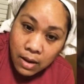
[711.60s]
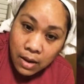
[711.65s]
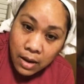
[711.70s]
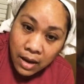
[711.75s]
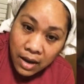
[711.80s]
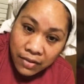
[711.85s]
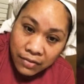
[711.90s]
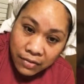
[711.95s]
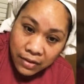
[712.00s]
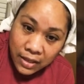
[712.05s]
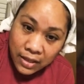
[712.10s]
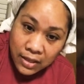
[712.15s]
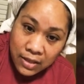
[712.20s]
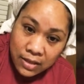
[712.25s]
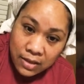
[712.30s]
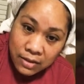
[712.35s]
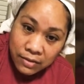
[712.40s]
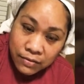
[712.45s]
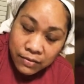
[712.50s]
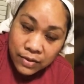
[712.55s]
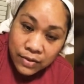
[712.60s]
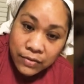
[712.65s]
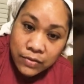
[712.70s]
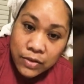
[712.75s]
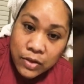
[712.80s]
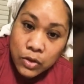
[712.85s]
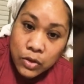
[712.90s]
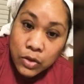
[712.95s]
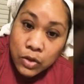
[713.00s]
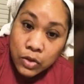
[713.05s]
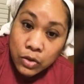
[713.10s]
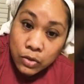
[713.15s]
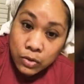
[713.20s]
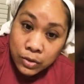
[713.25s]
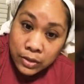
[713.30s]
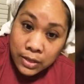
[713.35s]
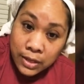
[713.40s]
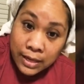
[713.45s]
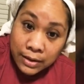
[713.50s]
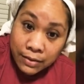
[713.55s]
effective if you
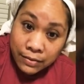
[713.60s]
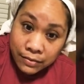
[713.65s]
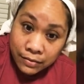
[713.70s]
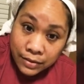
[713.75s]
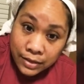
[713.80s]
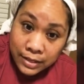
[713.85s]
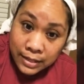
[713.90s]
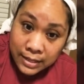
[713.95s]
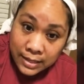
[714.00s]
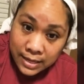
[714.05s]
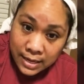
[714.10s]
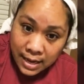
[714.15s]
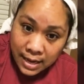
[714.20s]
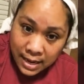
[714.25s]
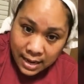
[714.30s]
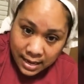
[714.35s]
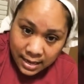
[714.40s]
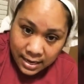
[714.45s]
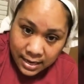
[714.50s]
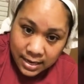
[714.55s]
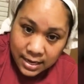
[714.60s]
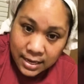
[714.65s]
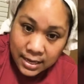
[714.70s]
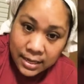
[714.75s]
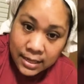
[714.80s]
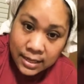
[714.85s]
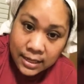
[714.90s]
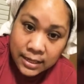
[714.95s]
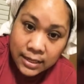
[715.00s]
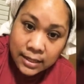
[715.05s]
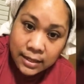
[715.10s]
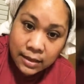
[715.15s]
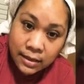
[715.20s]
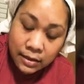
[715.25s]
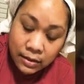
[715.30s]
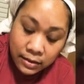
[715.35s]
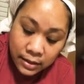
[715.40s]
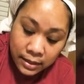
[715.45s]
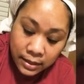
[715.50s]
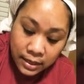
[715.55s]
use it every day. So
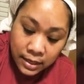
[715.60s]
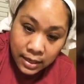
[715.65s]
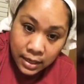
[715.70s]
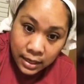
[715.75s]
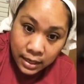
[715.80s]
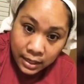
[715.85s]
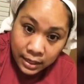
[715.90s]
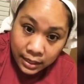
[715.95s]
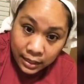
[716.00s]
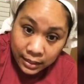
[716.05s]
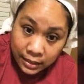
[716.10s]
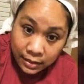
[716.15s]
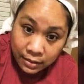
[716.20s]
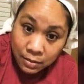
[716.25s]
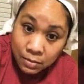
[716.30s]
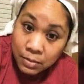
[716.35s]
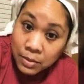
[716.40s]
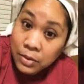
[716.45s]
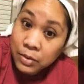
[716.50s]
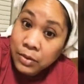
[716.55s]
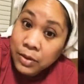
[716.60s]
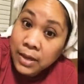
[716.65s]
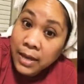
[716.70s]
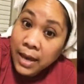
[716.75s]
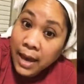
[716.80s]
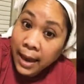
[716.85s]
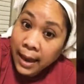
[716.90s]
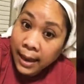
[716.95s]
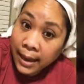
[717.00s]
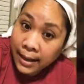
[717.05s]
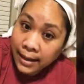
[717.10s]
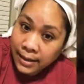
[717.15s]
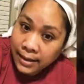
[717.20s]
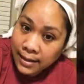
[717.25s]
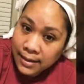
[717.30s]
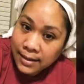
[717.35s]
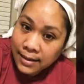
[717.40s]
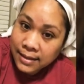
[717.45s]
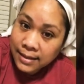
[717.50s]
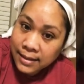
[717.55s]
another beauty
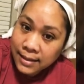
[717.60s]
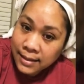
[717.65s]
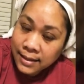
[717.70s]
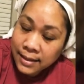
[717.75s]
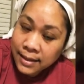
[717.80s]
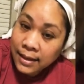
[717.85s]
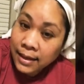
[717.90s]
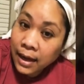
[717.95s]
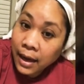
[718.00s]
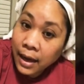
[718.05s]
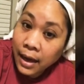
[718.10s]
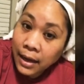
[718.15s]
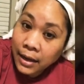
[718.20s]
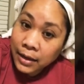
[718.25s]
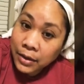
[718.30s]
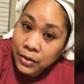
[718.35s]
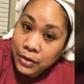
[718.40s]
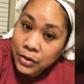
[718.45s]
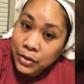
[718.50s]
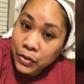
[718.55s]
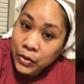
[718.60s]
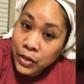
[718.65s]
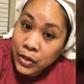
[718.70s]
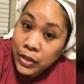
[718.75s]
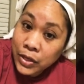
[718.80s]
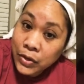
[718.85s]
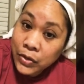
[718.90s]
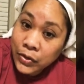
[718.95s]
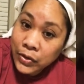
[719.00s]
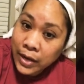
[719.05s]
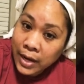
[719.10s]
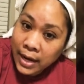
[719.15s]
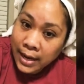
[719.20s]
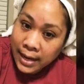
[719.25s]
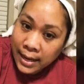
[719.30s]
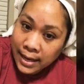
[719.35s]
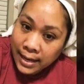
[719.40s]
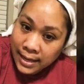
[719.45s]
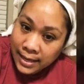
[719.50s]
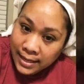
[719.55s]
hack, I'm gonna show you
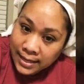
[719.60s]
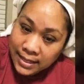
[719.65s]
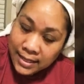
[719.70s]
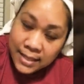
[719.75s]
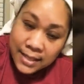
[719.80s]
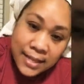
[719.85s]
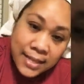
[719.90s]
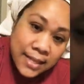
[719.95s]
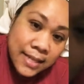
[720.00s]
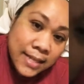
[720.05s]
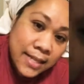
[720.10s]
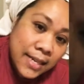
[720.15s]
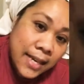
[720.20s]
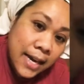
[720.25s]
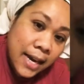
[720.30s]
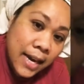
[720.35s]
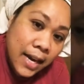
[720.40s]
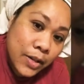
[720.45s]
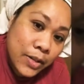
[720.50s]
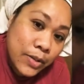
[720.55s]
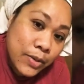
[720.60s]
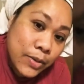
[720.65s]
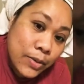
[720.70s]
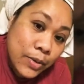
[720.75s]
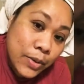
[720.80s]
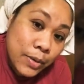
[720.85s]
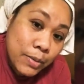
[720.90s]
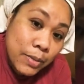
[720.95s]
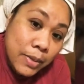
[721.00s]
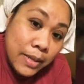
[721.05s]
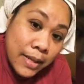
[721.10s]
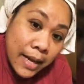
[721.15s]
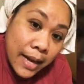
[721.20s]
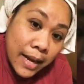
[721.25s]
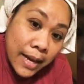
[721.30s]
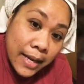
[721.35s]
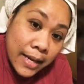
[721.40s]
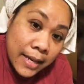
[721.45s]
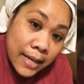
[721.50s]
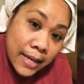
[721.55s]
guys how to apply
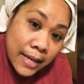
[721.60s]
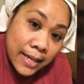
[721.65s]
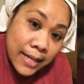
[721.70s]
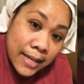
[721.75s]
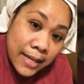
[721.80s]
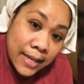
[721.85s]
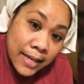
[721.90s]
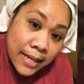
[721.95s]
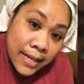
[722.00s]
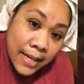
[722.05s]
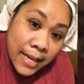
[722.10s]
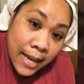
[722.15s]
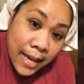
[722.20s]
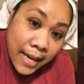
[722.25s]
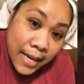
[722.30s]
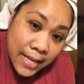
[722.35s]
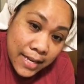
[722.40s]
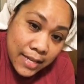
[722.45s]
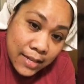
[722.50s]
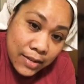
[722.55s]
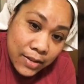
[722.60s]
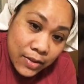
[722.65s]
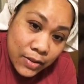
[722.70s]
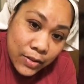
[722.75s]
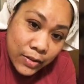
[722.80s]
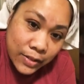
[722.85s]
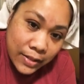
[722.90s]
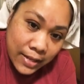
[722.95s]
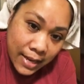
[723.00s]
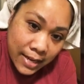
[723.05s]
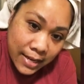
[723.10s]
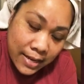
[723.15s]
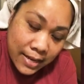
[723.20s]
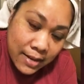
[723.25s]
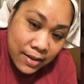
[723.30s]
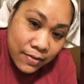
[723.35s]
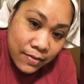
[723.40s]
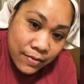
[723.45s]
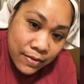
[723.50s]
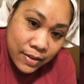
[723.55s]
it and use it.
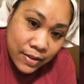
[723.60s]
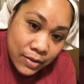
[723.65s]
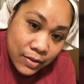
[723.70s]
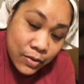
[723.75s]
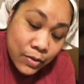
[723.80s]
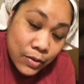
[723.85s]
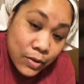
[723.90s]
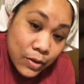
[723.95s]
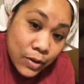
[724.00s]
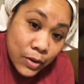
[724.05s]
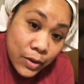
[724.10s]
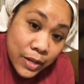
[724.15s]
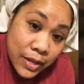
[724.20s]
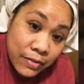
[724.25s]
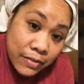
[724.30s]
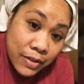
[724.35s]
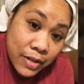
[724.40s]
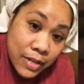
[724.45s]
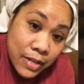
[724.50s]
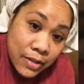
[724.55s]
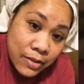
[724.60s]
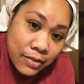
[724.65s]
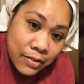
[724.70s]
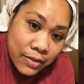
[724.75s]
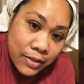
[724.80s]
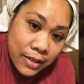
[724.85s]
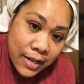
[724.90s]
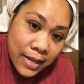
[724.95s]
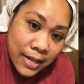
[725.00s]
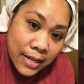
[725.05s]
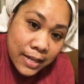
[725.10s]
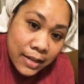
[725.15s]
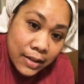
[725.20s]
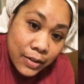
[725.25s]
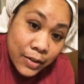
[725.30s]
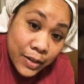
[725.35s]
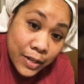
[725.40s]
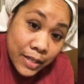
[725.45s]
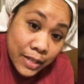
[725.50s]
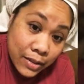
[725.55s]
If you don't ever use it
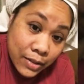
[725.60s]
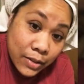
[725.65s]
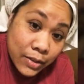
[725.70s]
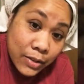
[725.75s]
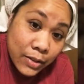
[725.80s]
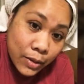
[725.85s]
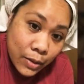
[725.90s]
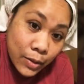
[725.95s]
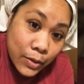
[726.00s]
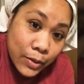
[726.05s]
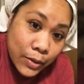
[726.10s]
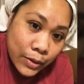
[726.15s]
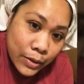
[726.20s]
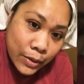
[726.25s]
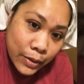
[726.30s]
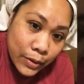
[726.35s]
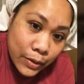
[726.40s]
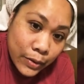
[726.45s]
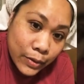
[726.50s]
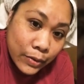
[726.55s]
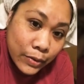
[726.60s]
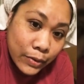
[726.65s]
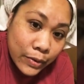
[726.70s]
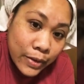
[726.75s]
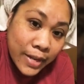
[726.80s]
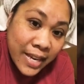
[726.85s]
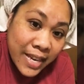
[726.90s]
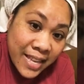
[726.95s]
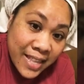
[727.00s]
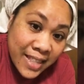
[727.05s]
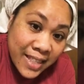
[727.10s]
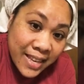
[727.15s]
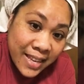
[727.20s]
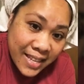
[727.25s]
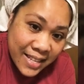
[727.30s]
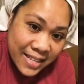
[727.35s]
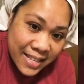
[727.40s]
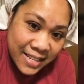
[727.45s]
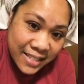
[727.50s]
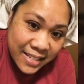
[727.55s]
or you don't know, then
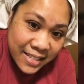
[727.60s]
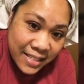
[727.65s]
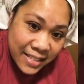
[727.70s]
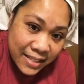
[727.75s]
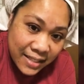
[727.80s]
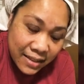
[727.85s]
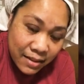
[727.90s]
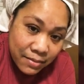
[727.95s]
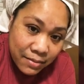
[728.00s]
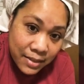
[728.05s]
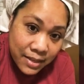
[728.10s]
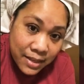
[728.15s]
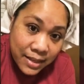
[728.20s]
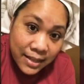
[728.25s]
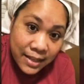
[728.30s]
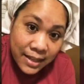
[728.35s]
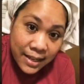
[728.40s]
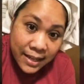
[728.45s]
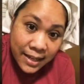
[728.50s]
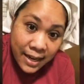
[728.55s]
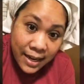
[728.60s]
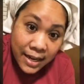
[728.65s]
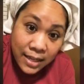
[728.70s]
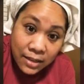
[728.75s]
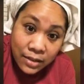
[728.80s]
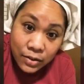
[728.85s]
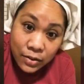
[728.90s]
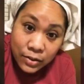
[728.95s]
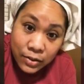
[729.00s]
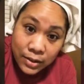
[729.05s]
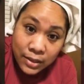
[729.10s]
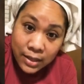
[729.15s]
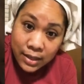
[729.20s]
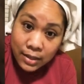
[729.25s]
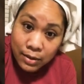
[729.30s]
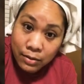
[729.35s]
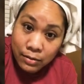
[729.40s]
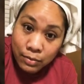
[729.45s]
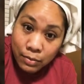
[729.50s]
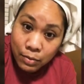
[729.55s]
this is something that I use it
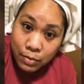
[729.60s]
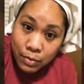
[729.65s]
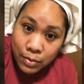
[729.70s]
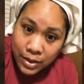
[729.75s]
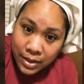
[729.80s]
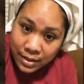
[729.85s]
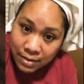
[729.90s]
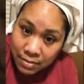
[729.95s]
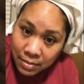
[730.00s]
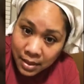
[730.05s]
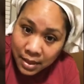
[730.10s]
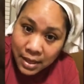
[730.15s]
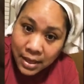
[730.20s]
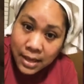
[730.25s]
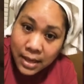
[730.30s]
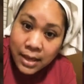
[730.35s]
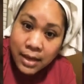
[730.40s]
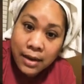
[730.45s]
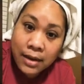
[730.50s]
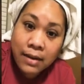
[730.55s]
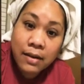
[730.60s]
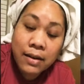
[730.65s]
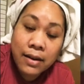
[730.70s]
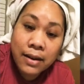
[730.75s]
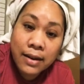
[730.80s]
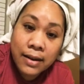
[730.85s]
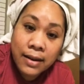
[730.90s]
with my hair